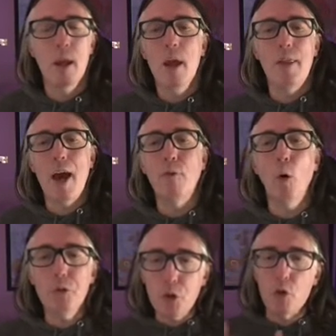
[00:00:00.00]
There have
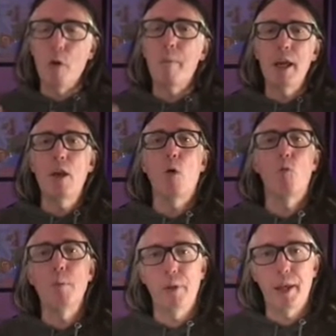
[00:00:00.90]
also been
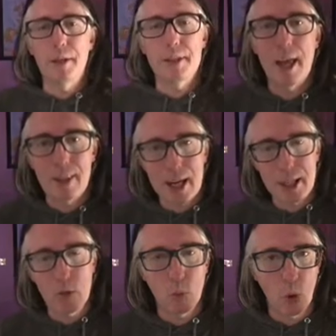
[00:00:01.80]
rumblings that
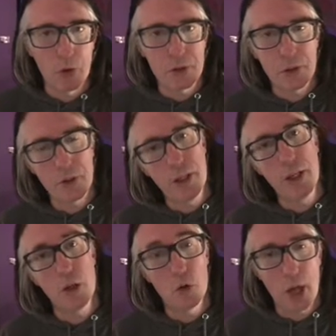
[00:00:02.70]
it was
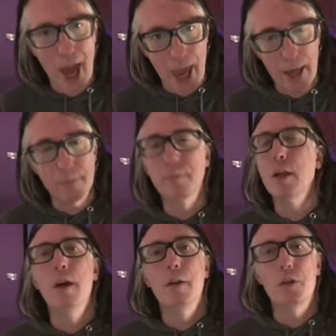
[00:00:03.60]
the UK.
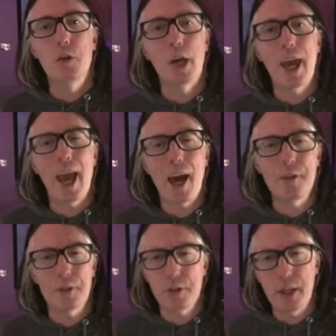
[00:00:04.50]
The UK
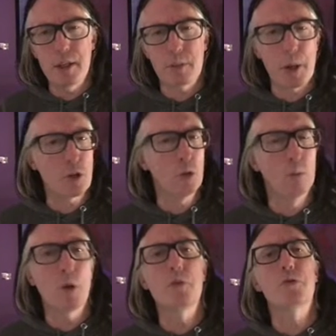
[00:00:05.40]
has the Special
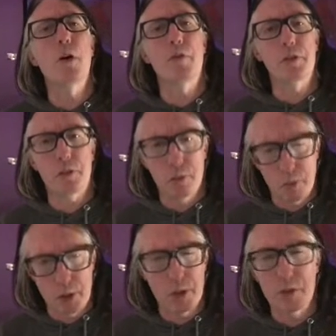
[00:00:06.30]
Boat Service,
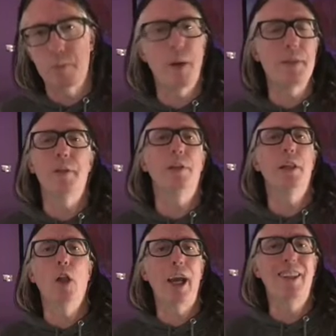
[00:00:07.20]
which is
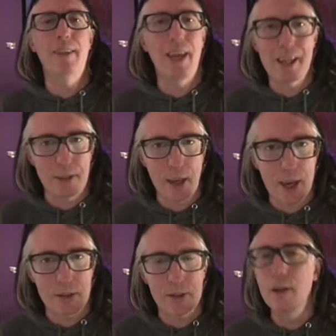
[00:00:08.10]
basically like the
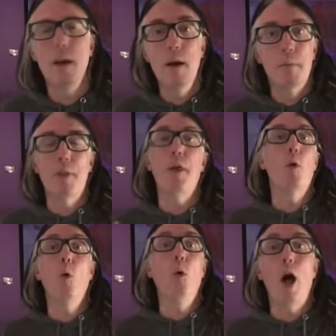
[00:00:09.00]
SAS, but
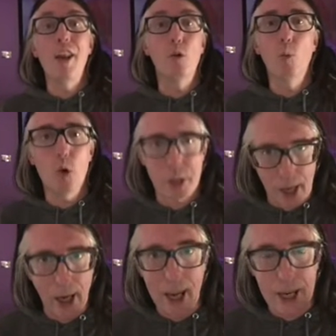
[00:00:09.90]
they're all
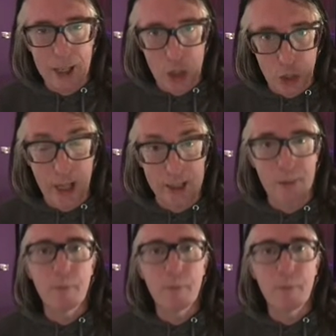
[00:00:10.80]
underwater and shit.